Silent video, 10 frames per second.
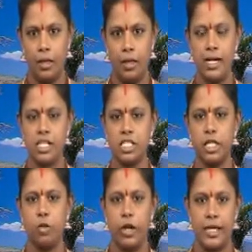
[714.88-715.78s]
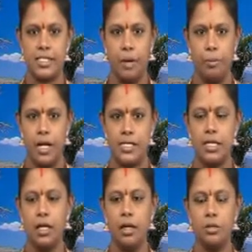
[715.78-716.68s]
Let us take one example as
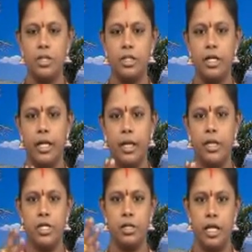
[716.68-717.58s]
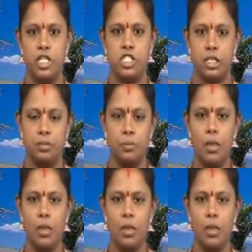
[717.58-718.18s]
3rd Indian edition.